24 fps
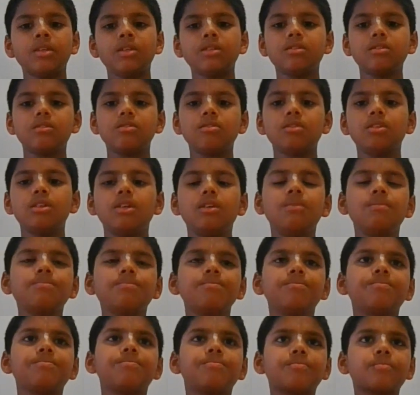So today
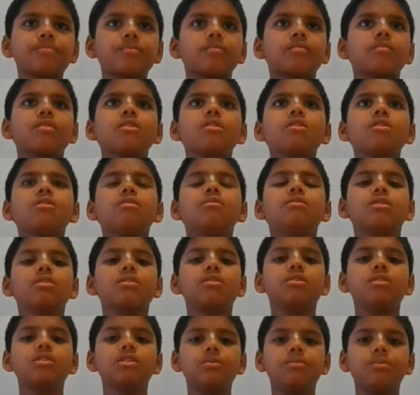we're
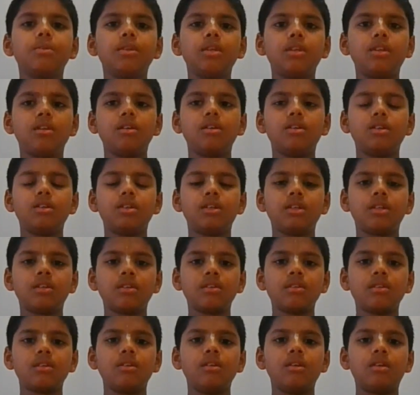going to be
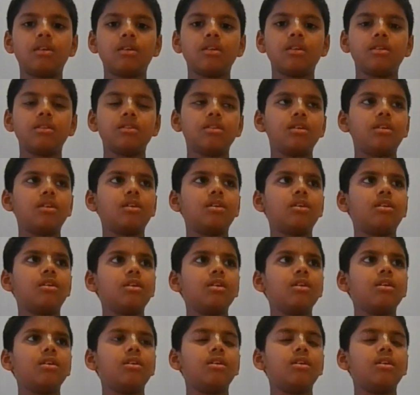learning the